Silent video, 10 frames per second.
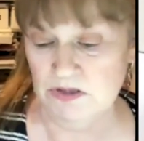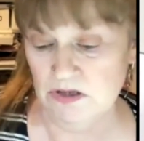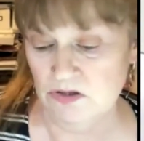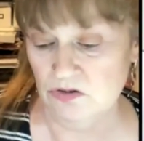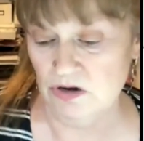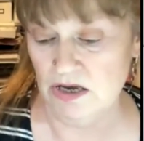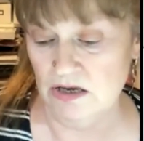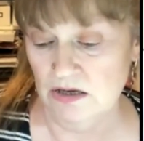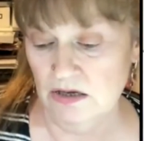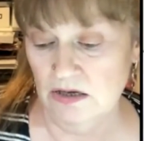surgery
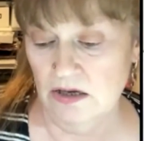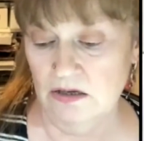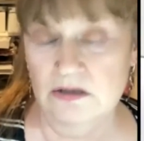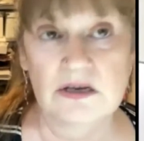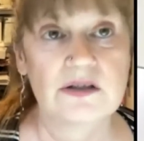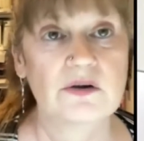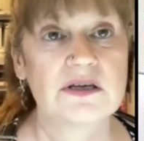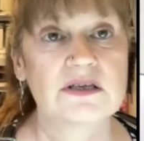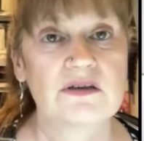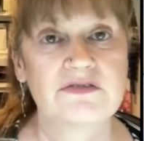because
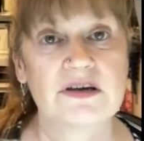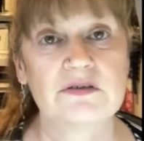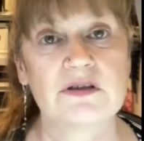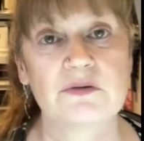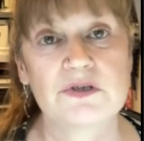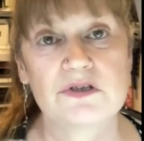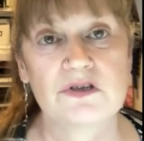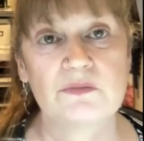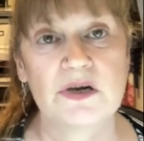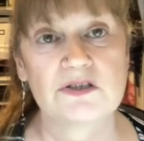otherwise I felt that there
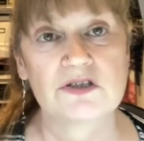was too much